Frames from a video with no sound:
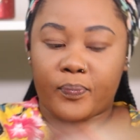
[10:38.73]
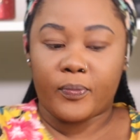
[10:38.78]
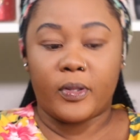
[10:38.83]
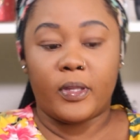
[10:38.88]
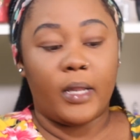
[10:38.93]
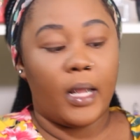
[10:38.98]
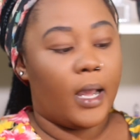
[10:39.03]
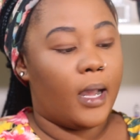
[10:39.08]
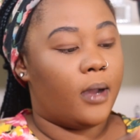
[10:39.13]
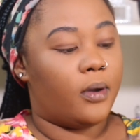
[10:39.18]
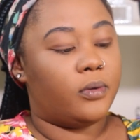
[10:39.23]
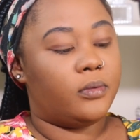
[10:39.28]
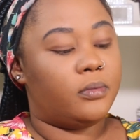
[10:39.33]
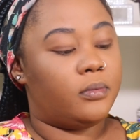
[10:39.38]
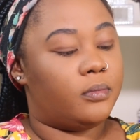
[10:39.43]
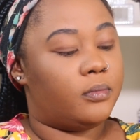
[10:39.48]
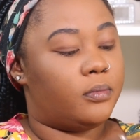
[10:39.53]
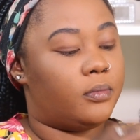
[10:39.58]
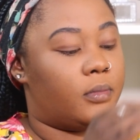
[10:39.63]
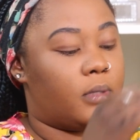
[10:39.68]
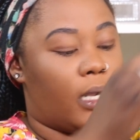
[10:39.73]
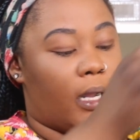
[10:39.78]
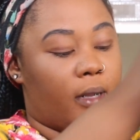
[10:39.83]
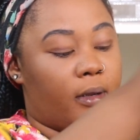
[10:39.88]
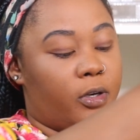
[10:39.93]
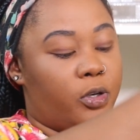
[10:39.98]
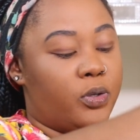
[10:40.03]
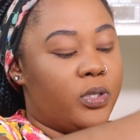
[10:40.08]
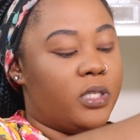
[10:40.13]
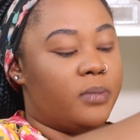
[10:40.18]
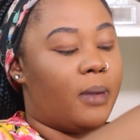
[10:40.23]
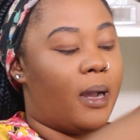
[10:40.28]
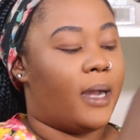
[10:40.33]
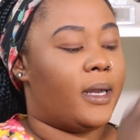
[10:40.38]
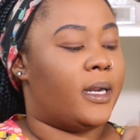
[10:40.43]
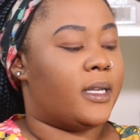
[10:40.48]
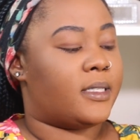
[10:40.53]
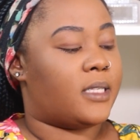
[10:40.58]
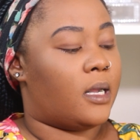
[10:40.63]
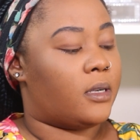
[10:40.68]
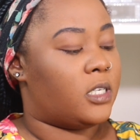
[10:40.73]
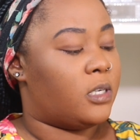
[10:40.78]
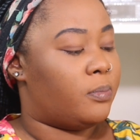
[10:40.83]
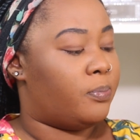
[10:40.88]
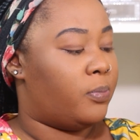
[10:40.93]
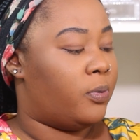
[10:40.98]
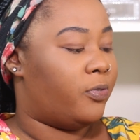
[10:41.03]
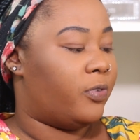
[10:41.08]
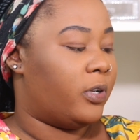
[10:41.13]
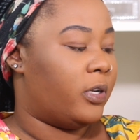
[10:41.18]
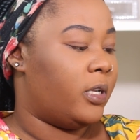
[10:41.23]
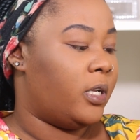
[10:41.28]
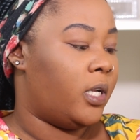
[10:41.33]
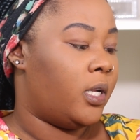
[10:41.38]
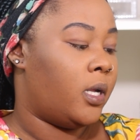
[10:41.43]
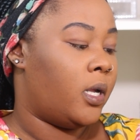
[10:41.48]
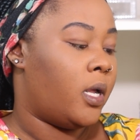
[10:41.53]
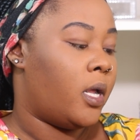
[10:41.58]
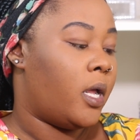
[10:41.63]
Now, using my Anastasia Beverly